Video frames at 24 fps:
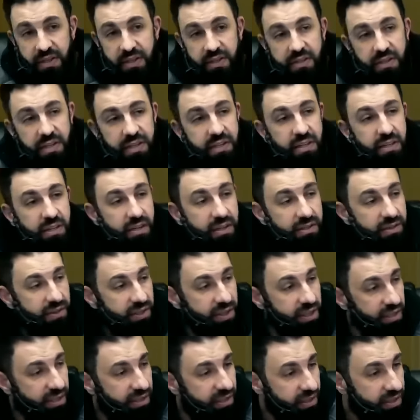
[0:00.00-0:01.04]
Then you've got
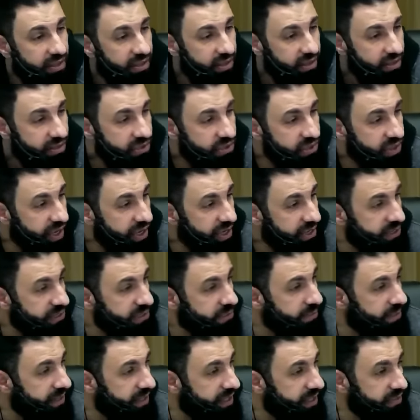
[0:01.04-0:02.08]
the Zionist
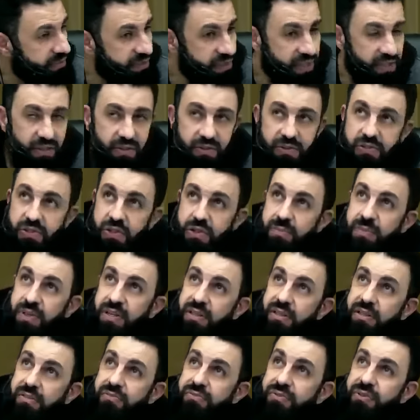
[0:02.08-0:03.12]
beliefs, and there are so many
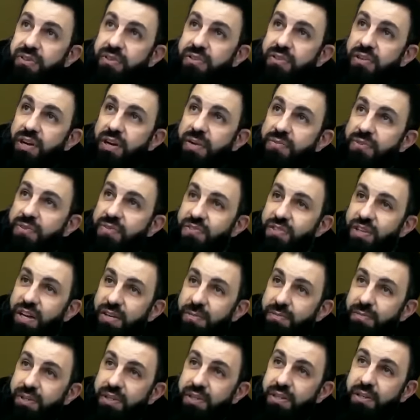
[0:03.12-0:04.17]
different types of Zion,
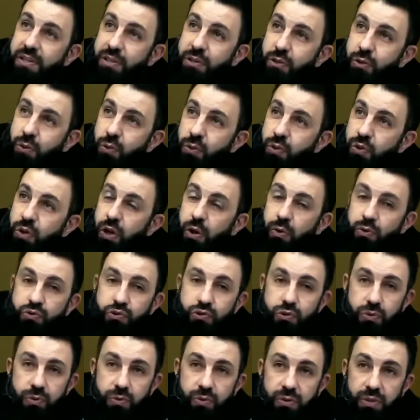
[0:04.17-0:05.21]
political,
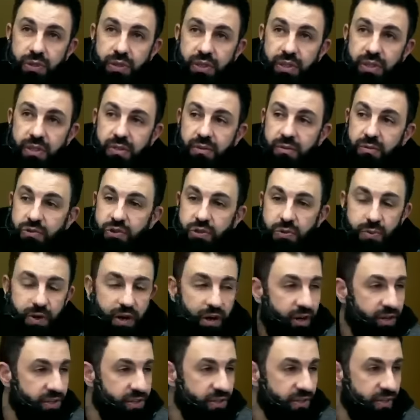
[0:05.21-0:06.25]
cultural, which is what
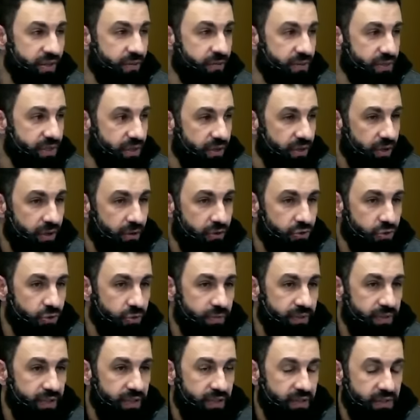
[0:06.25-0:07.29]
Einstein was on,
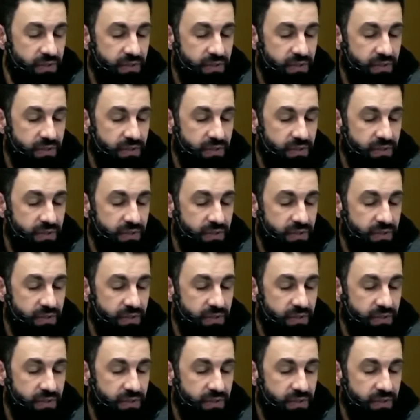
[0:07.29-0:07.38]
cultural.